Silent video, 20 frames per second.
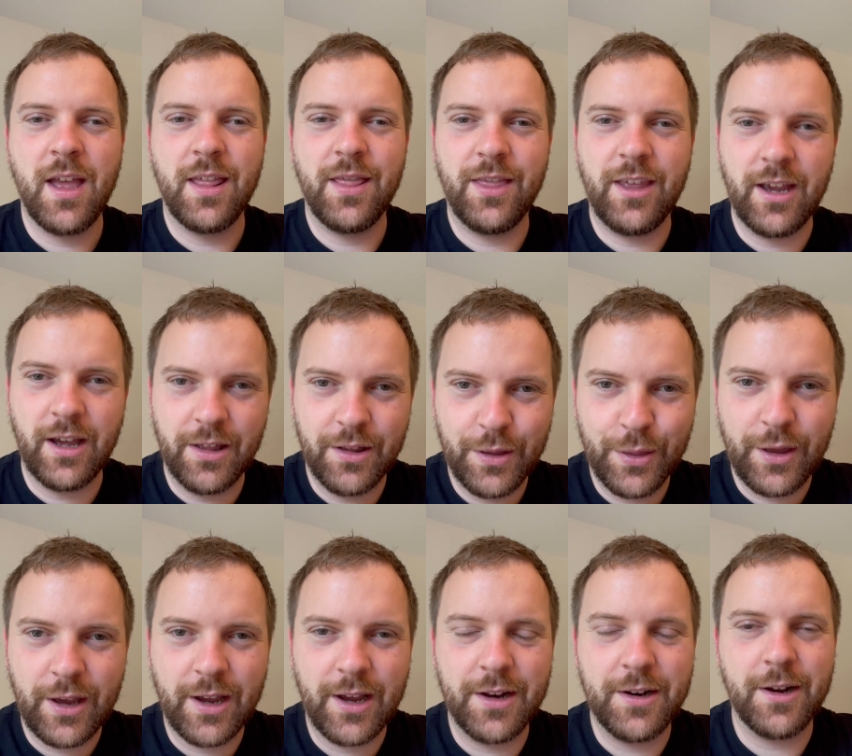The other
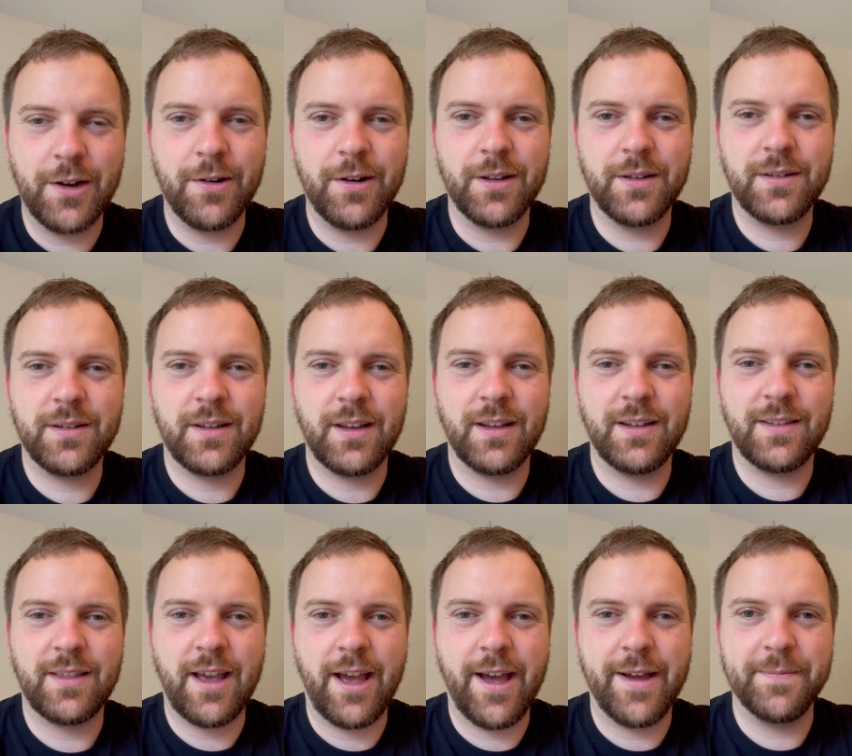thing I noticed is
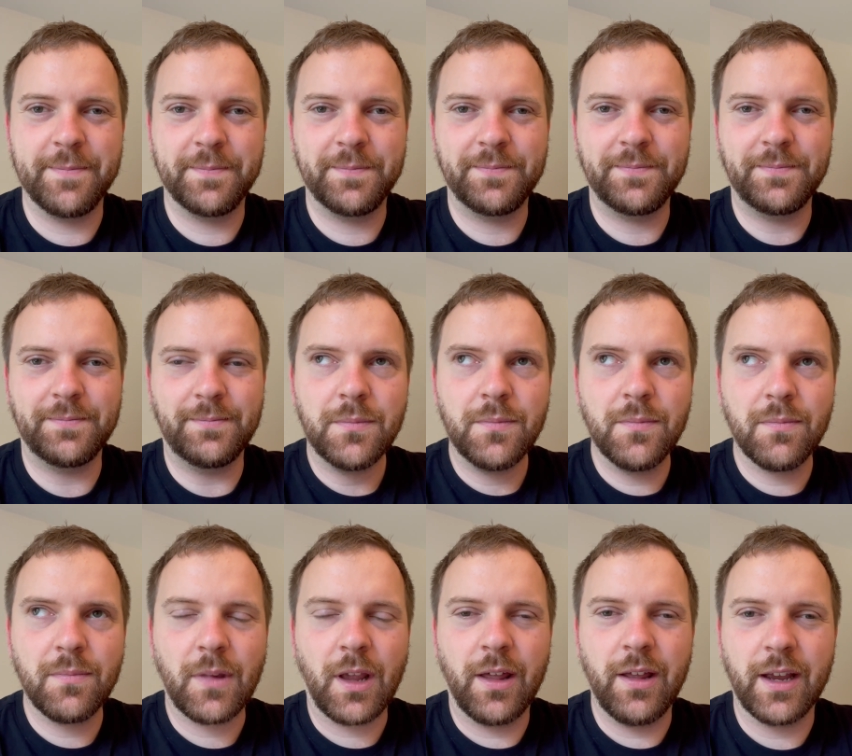that
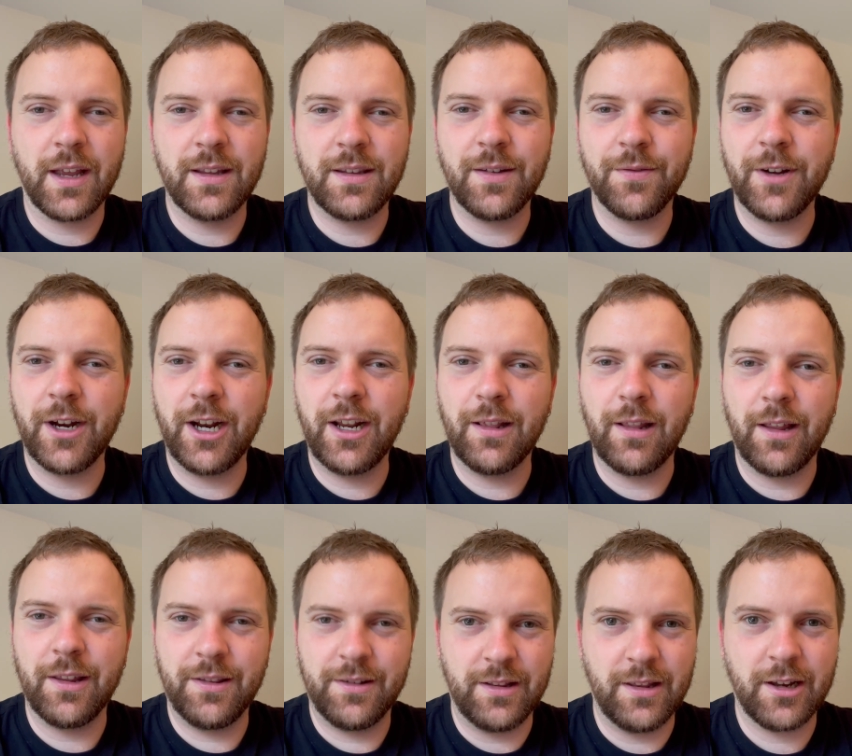like it's a very,
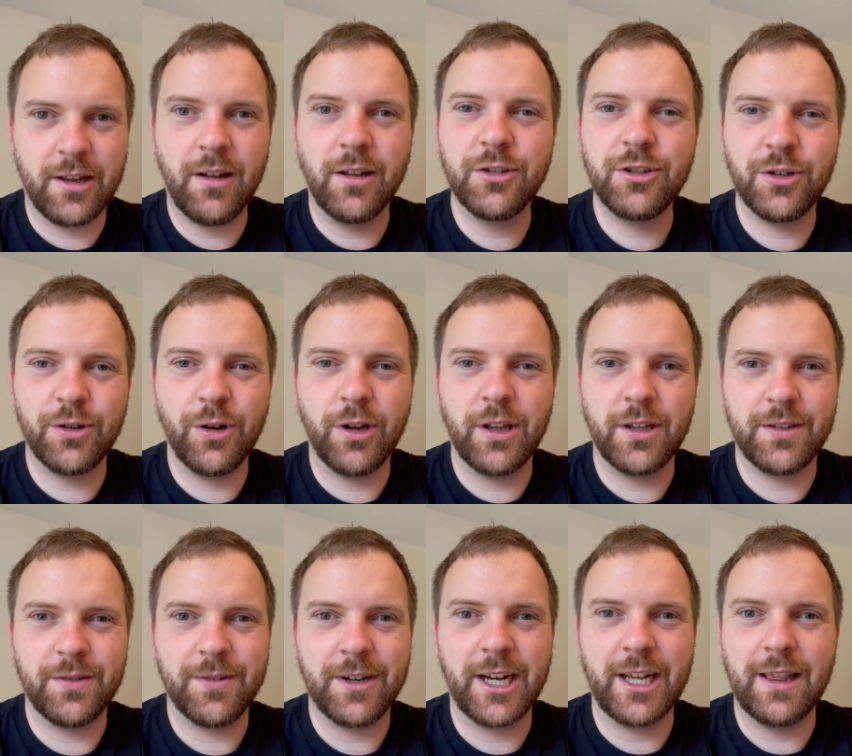the cultured oil
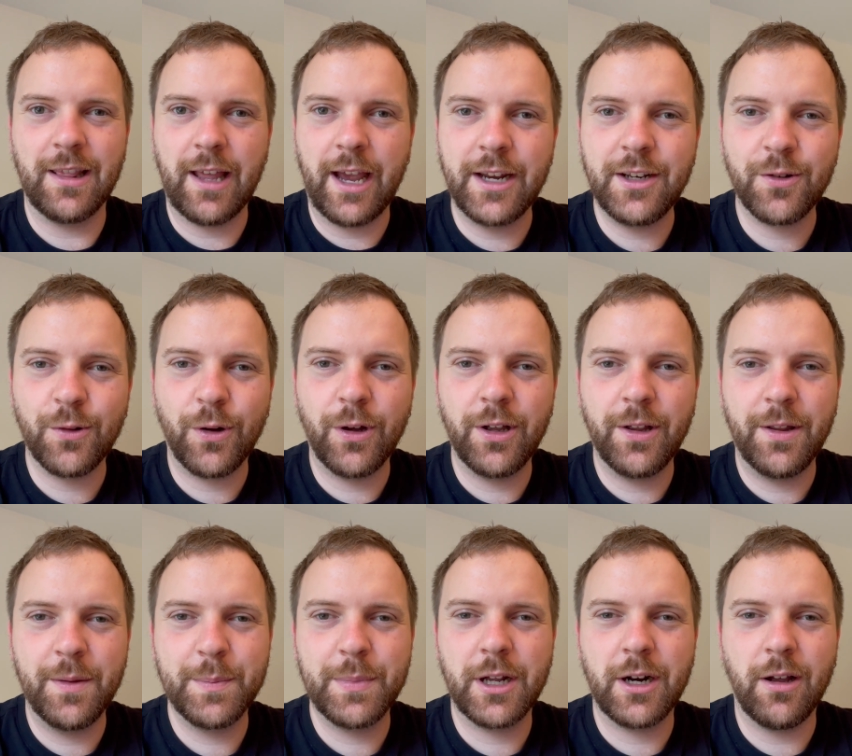is very light
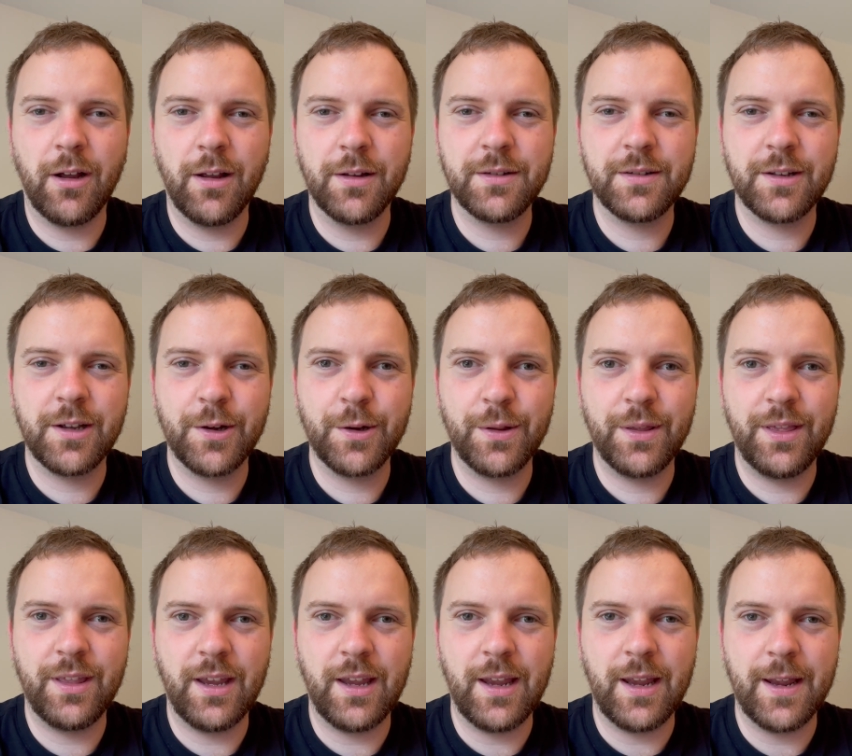oil, but also
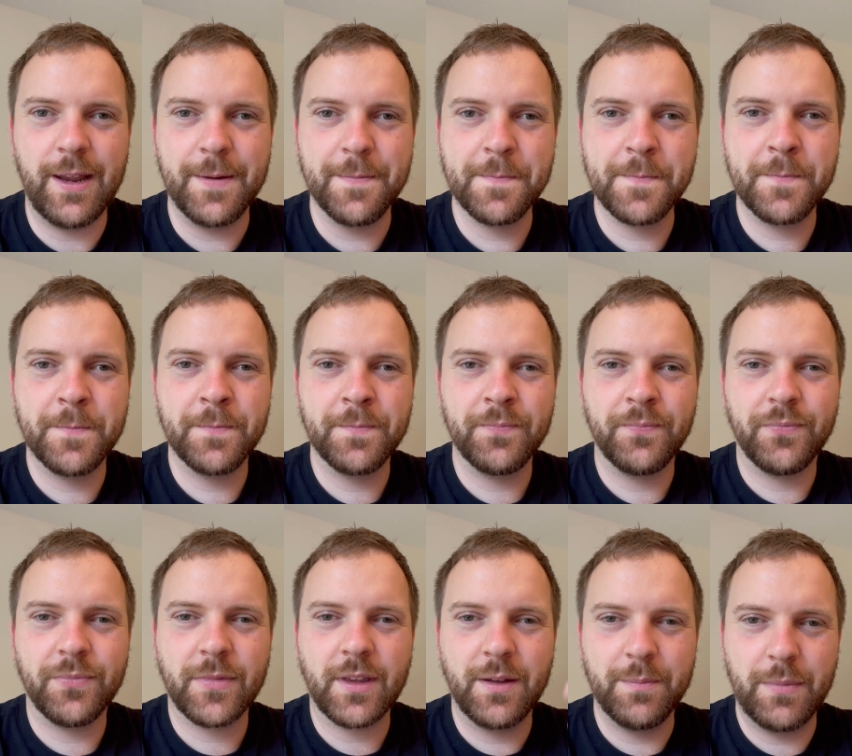the,
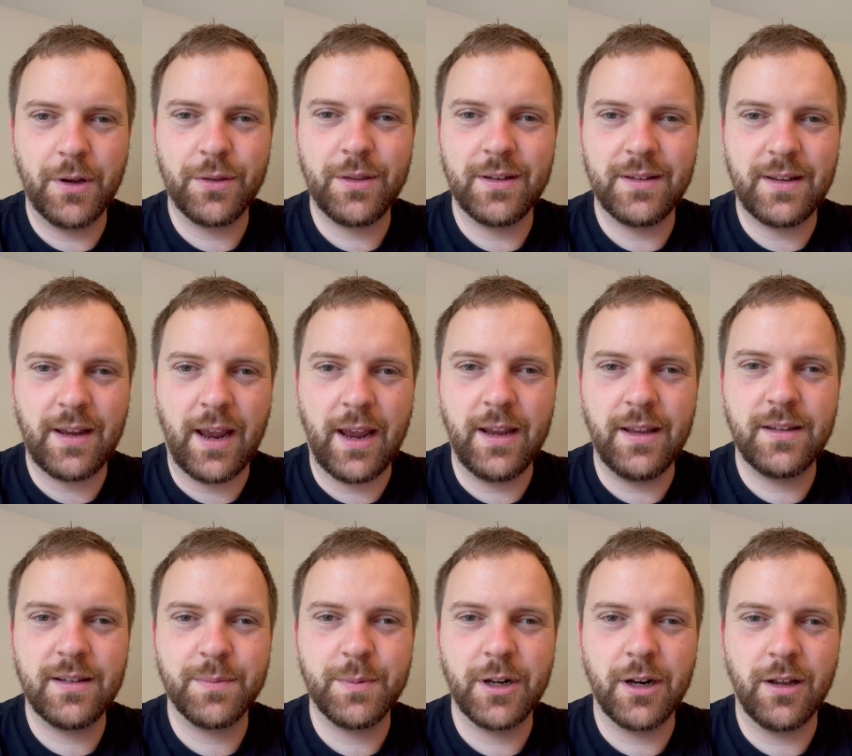both in
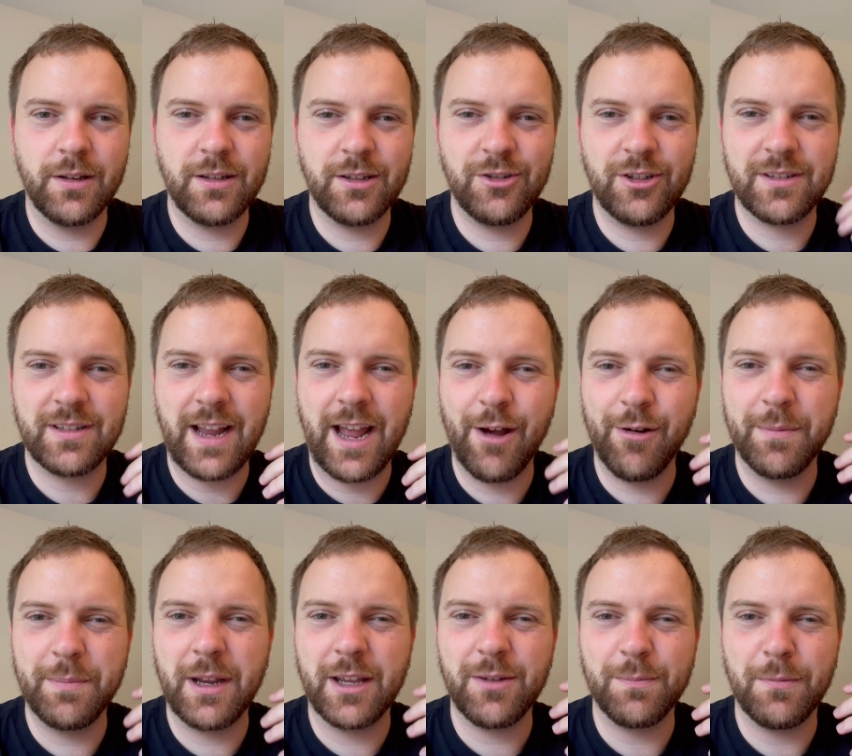taste, but also just how it
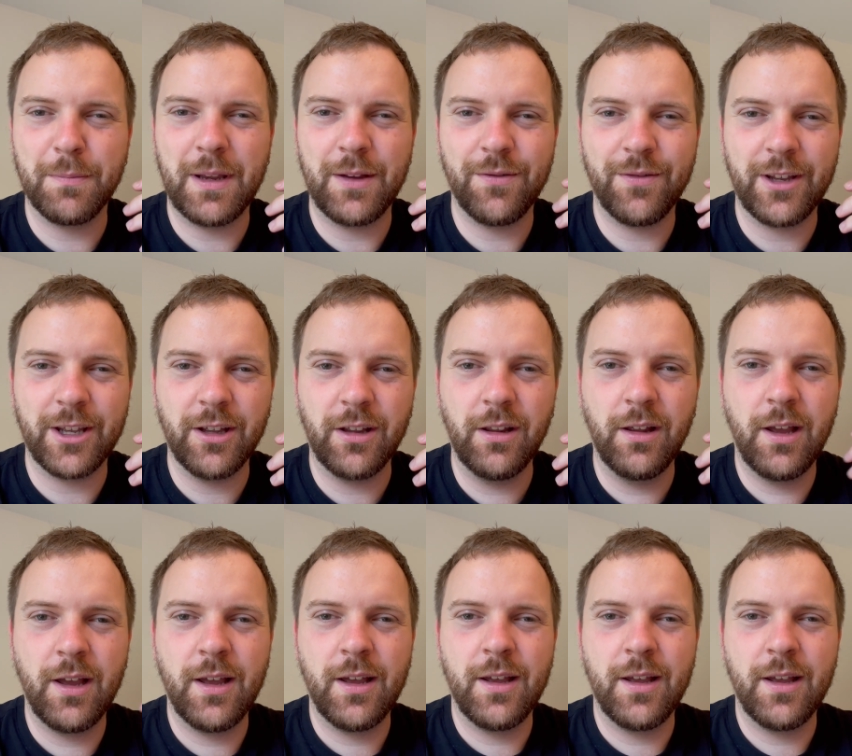makes me feel.